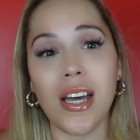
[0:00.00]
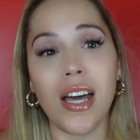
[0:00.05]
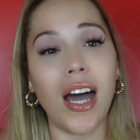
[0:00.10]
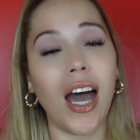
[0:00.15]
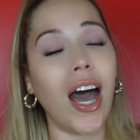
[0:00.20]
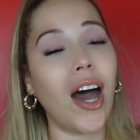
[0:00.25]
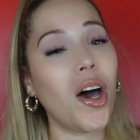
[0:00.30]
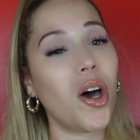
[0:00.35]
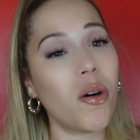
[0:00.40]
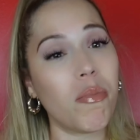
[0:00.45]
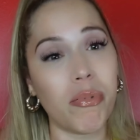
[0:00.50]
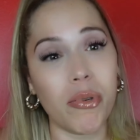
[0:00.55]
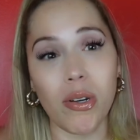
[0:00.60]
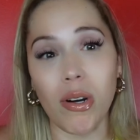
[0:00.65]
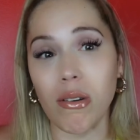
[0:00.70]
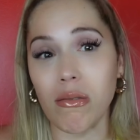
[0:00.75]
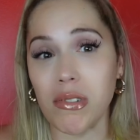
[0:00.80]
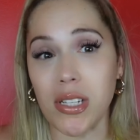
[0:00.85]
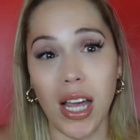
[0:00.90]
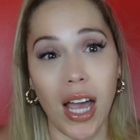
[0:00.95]
I hope you
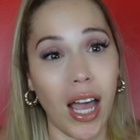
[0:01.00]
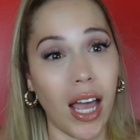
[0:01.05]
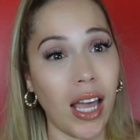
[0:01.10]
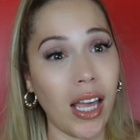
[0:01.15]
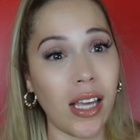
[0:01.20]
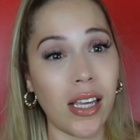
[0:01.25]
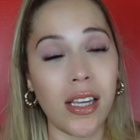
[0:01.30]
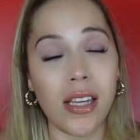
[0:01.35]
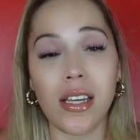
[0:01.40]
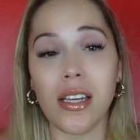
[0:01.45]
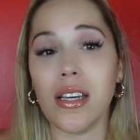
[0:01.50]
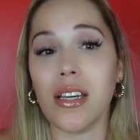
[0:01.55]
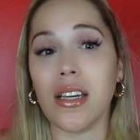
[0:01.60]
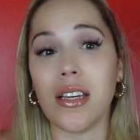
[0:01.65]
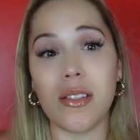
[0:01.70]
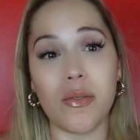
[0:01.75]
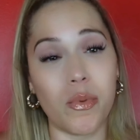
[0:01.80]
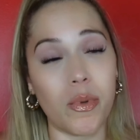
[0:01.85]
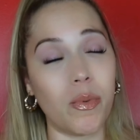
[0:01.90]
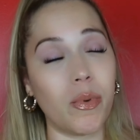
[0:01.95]
don't die, because
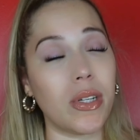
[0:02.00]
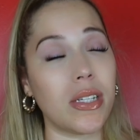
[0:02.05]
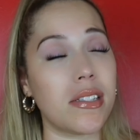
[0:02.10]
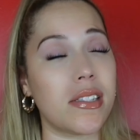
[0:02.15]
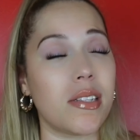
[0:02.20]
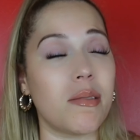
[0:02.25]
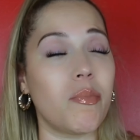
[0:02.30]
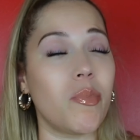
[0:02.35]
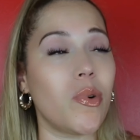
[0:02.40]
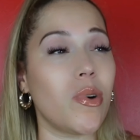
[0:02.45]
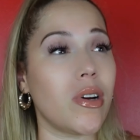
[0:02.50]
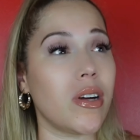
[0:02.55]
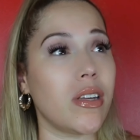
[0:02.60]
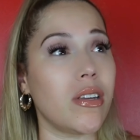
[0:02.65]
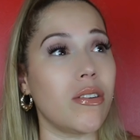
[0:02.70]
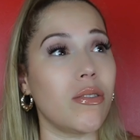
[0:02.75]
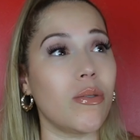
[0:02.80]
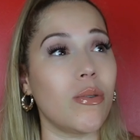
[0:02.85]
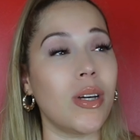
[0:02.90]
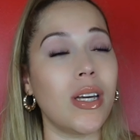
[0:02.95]
we want to see more of
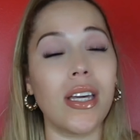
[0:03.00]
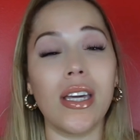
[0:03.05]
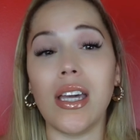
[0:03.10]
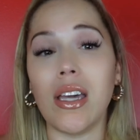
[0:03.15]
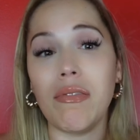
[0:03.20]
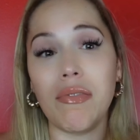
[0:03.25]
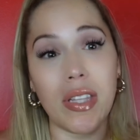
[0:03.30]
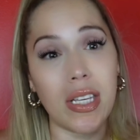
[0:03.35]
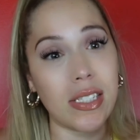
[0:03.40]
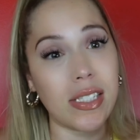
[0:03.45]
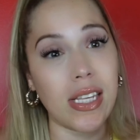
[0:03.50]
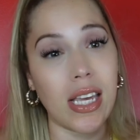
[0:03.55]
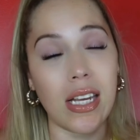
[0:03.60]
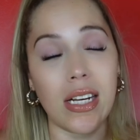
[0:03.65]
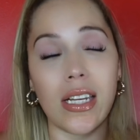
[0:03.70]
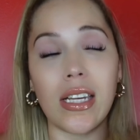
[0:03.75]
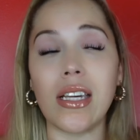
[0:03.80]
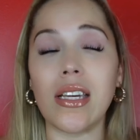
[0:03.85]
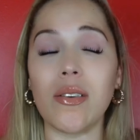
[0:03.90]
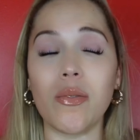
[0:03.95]
you. If this ain't
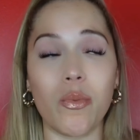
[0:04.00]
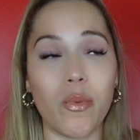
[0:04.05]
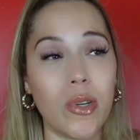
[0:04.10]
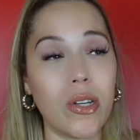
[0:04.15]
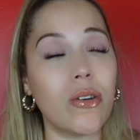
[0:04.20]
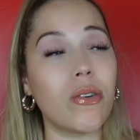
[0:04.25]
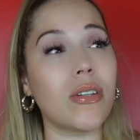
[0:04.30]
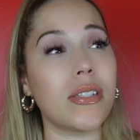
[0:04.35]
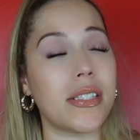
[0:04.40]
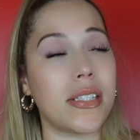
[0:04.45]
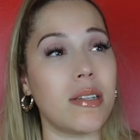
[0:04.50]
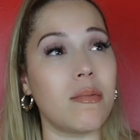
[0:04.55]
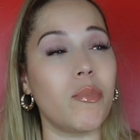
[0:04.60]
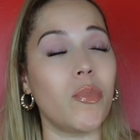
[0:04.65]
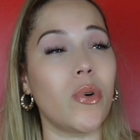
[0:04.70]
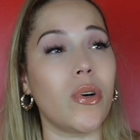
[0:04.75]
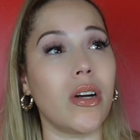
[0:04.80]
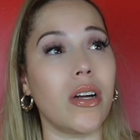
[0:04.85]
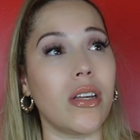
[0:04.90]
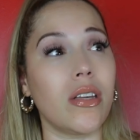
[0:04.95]
it, we gonna see
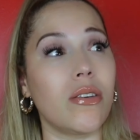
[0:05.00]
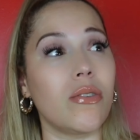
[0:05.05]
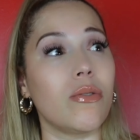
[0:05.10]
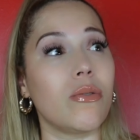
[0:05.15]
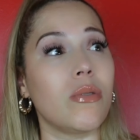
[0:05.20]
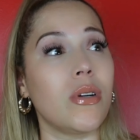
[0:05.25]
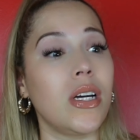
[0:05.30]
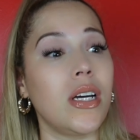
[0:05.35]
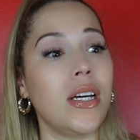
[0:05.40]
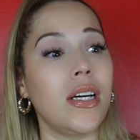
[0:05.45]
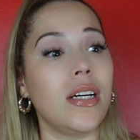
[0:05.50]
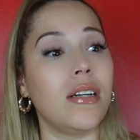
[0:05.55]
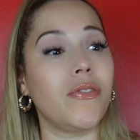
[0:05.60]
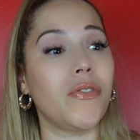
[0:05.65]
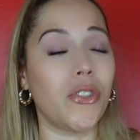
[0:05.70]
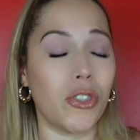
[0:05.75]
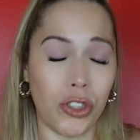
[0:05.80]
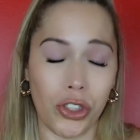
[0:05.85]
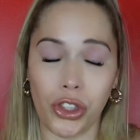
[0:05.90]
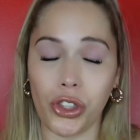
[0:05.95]
more of you for
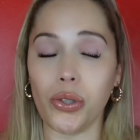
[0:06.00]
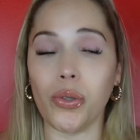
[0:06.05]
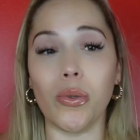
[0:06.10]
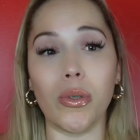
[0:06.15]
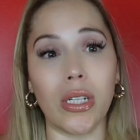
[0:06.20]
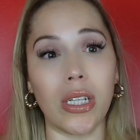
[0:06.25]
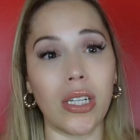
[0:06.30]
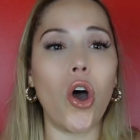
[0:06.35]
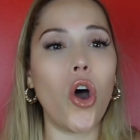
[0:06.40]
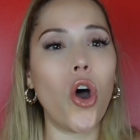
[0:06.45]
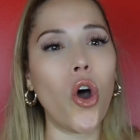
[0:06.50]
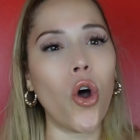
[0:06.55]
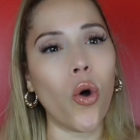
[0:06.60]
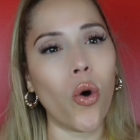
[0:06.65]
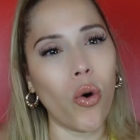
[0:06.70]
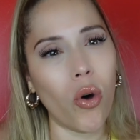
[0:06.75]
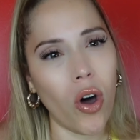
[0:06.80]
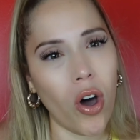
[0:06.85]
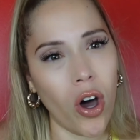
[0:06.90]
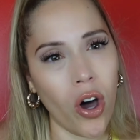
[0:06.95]
sure. Oh,
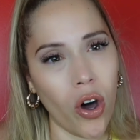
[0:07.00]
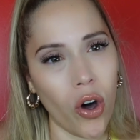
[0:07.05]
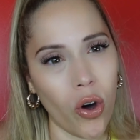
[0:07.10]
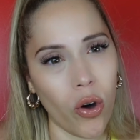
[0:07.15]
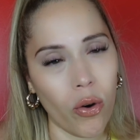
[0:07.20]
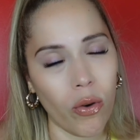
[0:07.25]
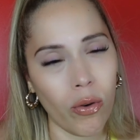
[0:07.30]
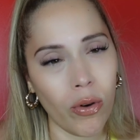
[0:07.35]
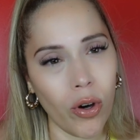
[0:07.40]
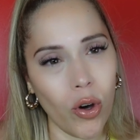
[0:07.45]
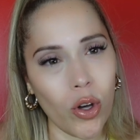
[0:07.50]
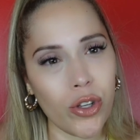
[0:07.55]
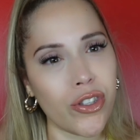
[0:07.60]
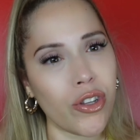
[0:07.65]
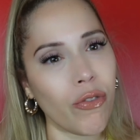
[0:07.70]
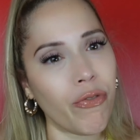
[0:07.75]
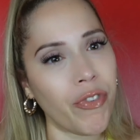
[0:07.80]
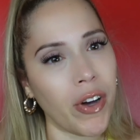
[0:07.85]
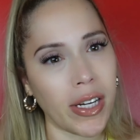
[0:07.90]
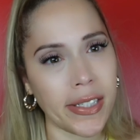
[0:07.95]
also f
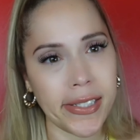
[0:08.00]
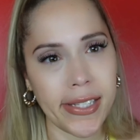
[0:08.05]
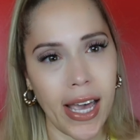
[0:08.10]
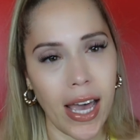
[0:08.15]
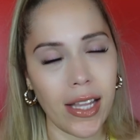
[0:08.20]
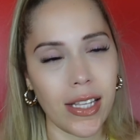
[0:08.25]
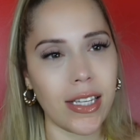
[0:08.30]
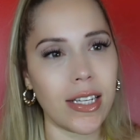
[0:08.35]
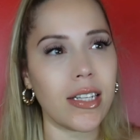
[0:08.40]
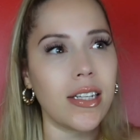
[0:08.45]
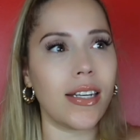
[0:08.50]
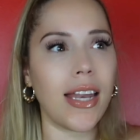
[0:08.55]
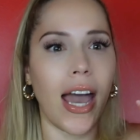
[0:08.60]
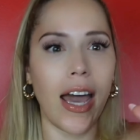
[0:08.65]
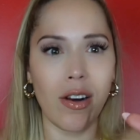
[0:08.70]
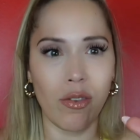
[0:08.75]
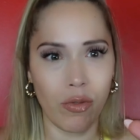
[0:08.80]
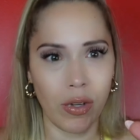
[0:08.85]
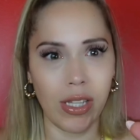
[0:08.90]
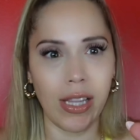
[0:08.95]
Sally, not
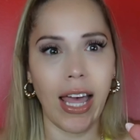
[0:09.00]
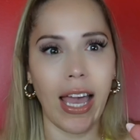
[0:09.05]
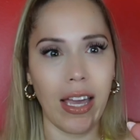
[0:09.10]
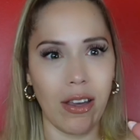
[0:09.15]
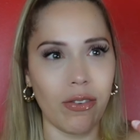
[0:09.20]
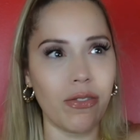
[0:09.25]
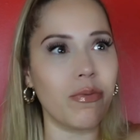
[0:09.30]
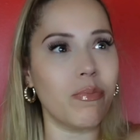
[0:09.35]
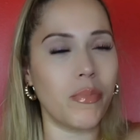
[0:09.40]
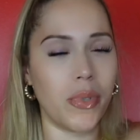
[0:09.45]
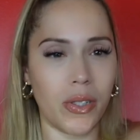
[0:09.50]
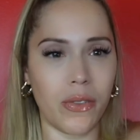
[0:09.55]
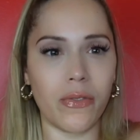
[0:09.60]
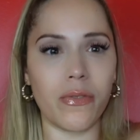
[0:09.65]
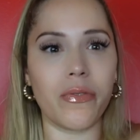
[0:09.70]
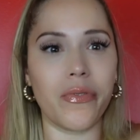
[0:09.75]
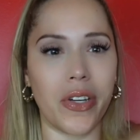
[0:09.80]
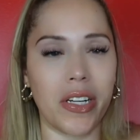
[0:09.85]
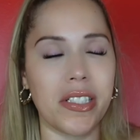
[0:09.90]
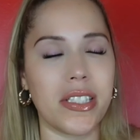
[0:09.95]
in real life, but f
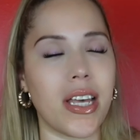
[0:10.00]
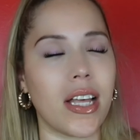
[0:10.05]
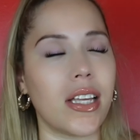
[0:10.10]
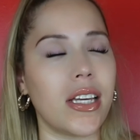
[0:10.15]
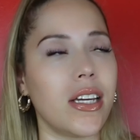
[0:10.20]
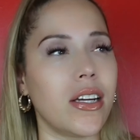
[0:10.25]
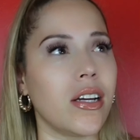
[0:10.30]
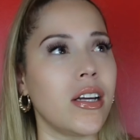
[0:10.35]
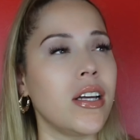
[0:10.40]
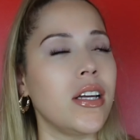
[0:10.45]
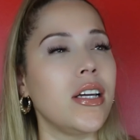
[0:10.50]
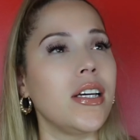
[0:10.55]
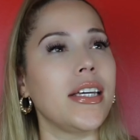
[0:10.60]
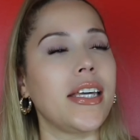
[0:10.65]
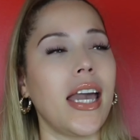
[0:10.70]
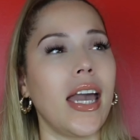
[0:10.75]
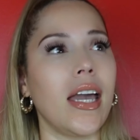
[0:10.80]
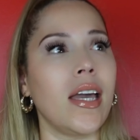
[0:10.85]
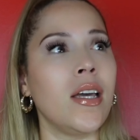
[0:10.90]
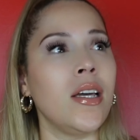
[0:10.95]
Sally here.
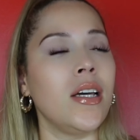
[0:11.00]
Okay,